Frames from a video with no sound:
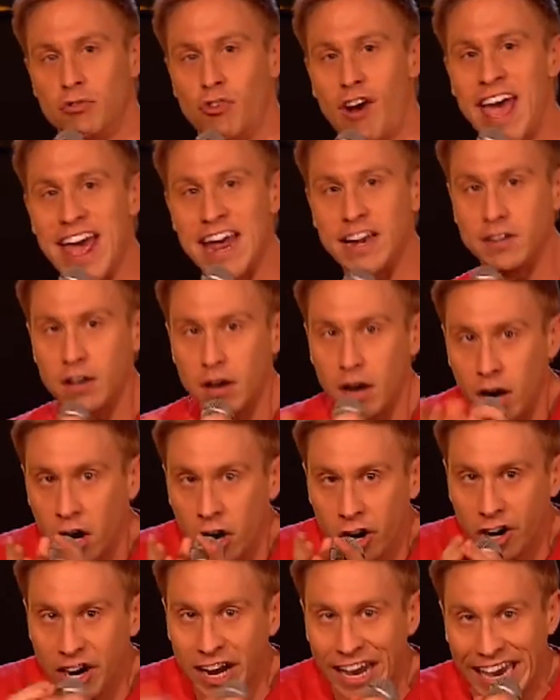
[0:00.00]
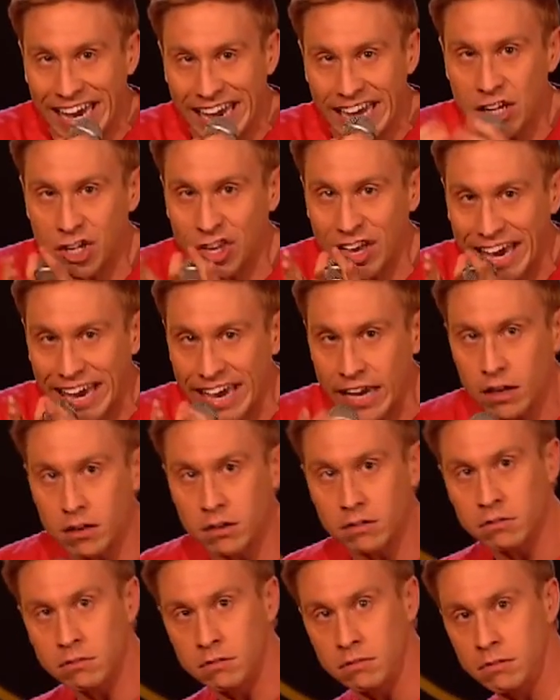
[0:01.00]
Red, R-E-D.
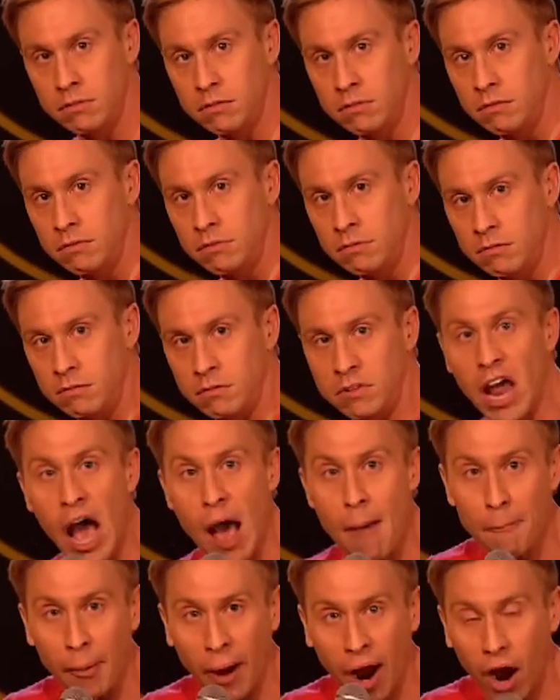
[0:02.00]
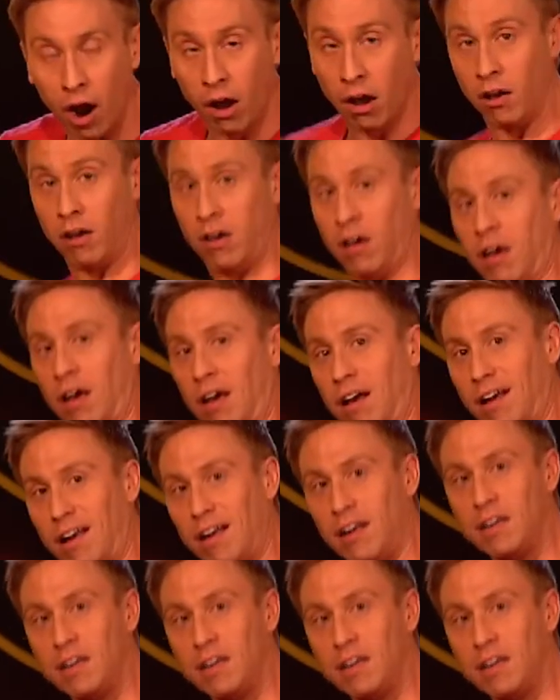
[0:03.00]
Number!